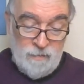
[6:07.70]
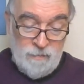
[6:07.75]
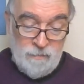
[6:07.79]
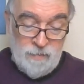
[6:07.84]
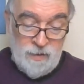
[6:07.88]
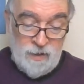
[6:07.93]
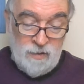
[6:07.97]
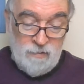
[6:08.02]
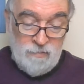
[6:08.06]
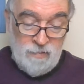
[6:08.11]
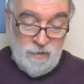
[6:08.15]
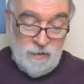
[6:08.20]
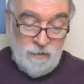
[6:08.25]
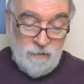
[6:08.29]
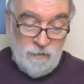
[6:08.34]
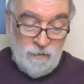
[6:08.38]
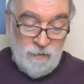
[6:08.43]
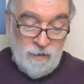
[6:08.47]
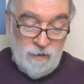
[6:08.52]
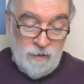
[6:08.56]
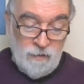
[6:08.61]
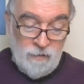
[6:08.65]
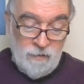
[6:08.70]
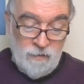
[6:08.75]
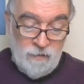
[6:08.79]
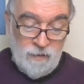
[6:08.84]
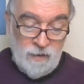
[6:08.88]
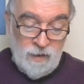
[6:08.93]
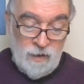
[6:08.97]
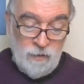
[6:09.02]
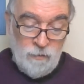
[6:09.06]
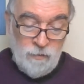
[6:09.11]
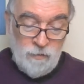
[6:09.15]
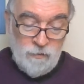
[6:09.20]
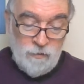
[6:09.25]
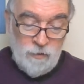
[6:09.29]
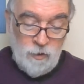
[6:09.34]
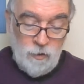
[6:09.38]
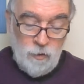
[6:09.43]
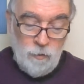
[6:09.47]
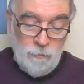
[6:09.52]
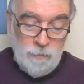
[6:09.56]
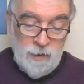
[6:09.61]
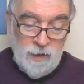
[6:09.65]
Bede writes this: I was
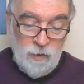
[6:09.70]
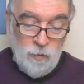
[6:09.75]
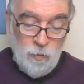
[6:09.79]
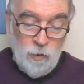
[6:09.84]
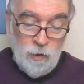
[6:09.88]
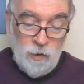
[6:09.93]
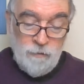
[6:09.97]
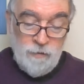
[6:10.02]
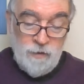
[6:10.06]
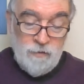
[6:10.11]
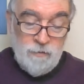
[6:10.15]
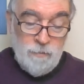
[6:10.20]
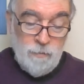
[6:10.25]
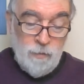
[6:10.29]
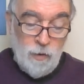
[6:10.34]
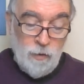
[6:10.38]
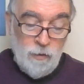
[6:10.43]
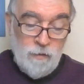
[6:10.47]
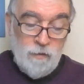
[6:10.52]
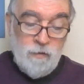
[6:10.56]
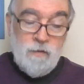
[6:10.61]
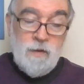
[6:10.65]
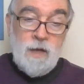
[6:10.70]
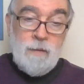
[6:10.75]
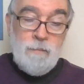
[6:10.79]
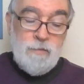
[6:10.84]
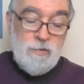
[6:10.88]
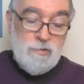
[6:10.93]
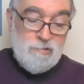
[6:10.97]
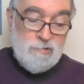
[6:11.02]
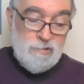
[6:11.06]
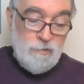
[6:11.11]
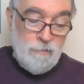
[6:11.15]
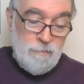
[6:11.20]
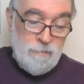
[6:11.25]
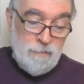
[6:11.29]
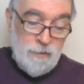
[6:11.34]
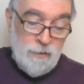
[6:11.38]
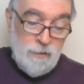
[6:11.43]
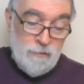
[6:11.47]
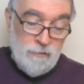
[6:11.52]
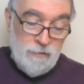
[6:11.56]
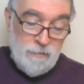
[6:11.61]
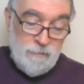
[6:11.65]
told by one of his monks named
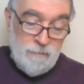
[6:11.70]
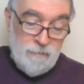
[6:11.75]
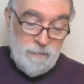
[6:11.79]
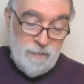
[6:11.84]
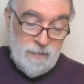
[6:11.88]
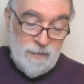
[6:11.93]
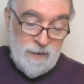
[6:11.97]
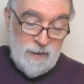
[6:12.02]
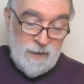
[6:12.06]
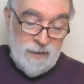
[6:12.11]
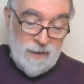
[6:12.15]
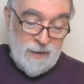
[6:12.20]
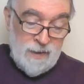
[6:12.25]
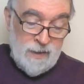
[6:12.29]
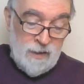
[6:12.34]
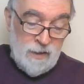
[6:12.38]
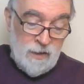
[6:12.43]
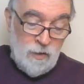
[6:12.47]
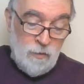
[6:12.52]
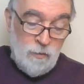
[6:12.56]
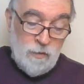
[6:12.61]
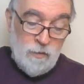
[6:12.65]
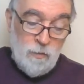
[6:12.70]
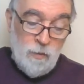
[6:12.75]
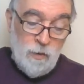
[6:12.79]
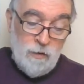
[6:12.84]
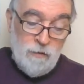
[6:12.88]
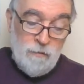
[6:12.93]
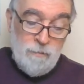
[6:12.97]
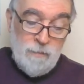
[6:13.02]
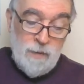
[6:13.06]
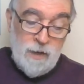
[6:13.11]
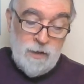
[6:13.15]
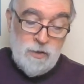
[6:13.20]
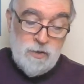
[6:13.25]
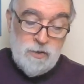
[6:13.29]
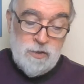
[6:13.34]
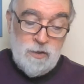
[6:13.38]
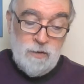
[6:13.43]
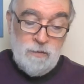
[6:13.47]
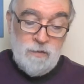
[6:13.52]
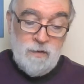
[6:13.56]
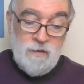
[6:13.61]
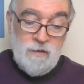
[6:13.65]
Chumbert, who was one of my
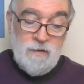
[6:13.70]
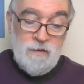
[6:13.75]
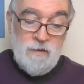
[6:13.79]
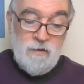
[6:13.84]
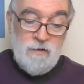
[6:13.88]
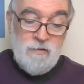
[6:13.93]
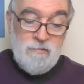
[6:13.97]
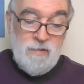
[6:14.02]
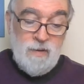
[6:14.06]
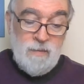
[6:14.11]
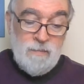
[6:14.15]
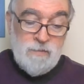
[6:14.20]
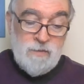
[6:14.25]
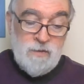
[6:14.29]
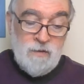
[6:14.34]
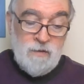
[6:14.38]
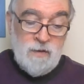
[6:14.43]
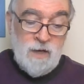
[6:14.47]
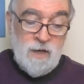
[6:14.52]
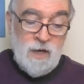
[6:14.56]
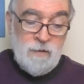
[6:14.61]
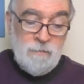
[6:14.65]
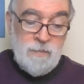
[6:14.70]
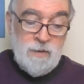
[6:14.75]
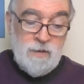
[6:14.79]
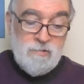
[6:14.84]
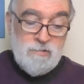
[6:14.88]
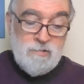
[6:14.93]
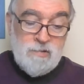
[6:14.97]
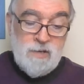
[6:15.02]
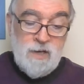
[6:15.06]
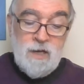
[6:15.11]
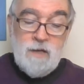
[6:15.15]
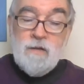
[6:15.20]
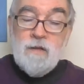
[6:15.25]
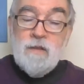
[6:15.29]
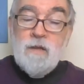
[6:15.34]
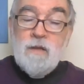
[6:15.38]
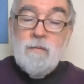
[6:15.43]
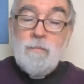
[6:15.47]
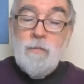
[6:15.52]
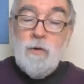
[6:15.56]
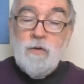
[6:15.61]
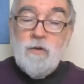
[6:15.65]
tutors in the scriptures and had been trained in
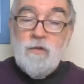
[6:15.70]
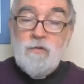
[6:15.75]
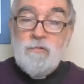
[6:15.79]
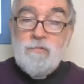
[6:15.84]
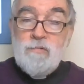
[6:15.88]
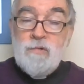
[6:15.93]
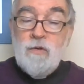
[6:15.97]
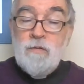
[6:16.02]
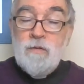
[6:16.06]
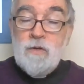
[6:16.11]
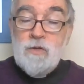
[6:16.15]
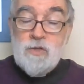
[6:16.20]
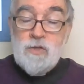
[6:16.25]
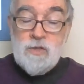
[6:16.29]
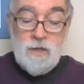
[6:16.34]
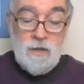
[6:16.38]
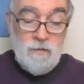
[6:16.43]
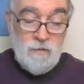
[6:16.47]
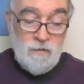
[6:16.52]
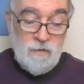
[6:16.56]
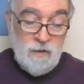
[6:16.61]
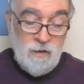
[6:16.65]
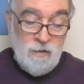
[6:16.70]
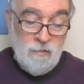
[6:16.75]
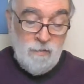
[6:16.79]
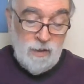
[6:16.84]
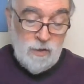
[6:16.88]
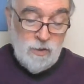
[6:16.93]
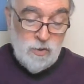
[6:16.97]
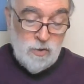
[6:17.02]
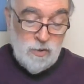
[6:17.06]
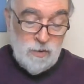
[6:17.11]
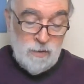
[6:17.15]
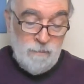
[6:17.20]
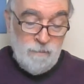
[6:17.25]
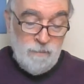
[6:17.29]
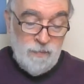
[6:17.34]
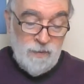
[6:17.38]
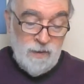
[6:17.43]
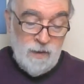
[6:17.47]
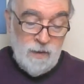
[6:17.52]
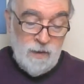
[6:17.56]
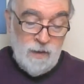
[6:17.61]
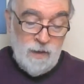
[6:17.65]
the monastery under Chad's direction,
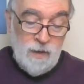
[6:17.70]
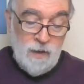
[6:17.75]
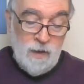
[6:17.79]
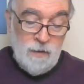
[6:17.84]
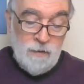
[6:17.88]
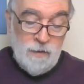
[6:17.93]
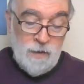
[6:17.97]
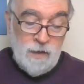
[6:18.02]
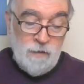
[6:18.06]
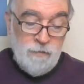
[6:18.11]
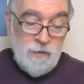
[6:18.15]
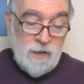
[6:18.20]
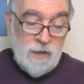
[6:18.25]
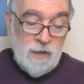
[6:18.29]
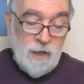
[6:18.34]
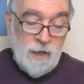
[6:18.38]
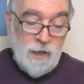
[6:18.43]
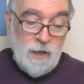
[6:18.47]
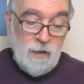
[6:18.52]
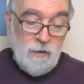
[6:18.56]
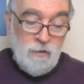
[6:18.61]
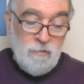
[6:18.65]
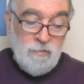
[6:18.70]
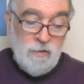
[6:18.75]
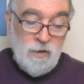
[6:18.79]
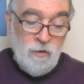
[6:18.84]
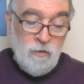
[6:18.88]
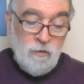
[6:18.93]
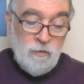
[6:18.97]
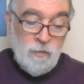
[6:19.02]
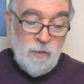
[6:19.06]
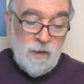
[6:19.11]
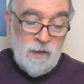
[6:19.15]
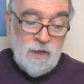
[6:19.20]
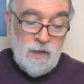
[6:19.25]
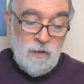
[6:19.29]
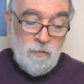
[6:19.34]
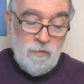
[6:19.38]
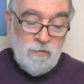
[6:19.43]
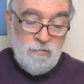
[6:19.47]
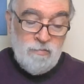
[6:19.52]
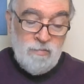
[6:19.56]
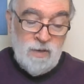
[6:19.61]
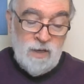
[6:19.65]
that if a gale arose while he
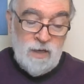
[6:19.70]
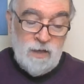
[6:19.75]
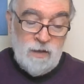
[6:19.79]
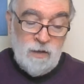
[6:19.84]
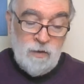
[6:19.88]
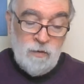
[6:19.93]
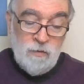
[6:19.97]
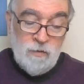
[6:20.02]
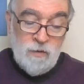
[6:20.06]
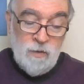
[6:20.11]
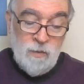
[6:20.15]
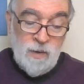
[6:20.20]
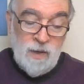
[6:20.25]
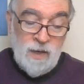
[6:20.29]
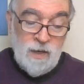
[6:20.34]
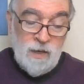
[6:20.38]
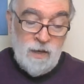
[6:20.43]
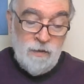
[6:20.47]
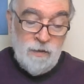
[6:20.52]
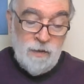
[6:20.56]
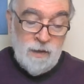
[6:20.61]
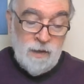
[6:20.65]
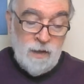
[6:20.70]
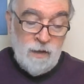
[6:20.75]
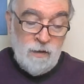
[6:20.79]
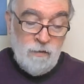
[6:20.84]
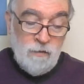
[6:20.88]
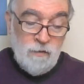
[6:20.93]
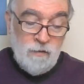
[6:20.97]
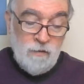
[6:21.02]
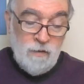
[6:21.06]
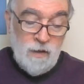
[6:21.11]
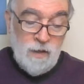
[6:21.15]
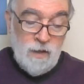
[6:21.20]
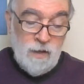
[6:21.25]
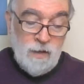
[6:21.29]
was reading or doing anything else,